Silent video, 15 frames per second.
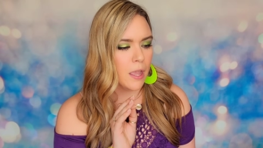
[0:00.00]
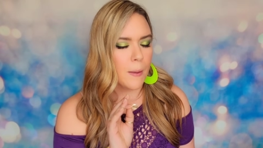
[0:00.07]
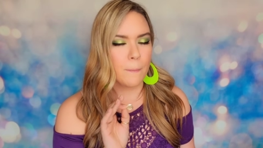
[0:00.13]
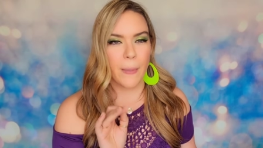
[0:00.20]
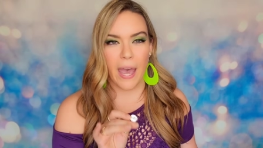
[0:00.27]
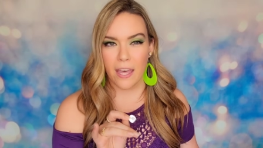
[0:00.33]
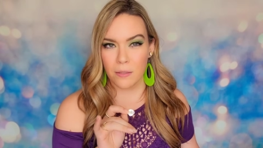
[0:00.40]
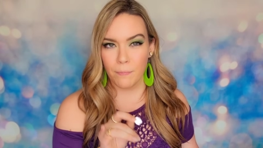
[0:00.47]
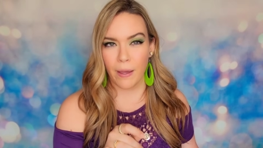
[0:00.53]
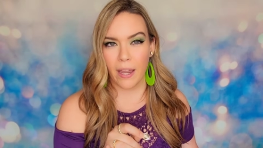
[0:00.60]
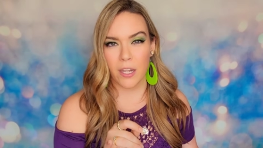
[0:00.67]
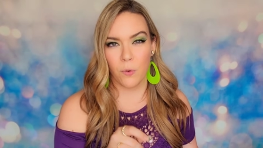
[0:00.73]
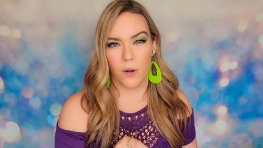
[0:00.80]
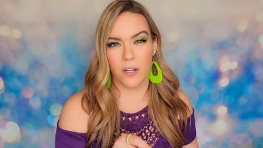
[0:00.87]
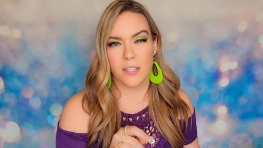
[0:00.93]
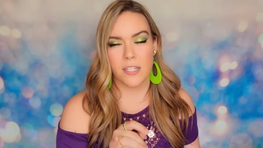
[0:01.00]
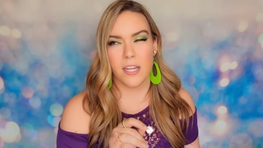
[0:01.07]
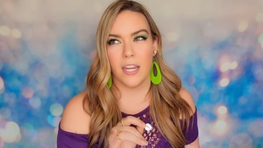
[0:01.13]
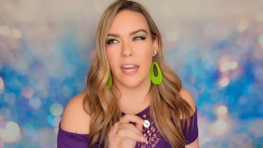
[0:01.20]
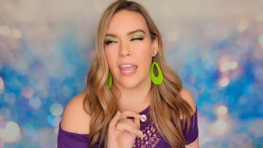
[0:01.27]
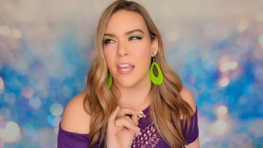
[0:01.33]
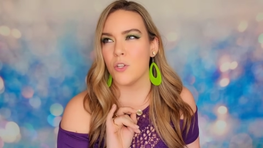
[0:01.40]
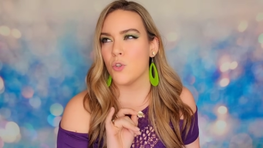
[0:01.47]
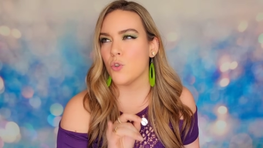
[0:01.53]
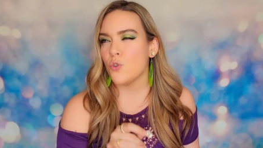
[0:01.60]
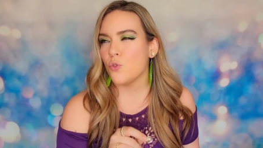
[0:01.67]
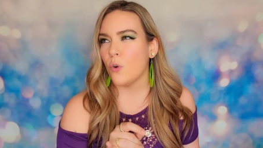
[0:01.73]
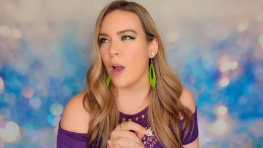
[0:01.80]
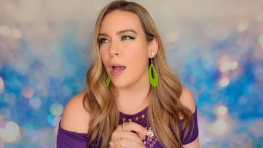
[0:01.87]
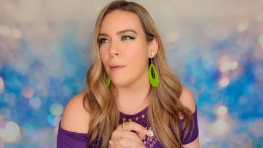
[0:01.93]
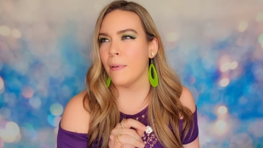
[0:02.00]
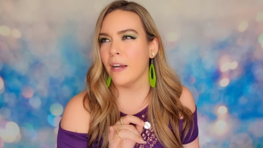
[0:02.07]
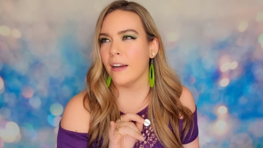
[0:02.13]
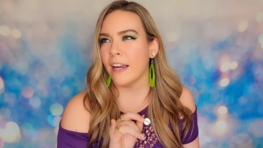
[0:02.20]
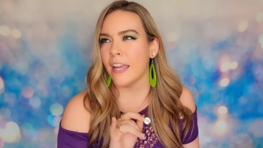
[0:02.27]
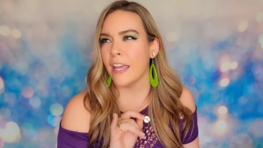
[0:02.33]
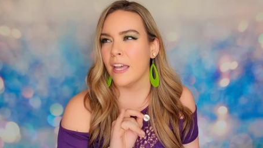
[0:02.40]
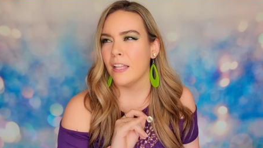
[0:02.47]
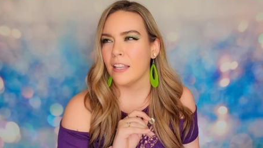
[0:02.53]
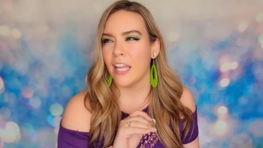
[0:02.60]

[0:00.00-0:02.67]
Bath & Body Works did a strawberry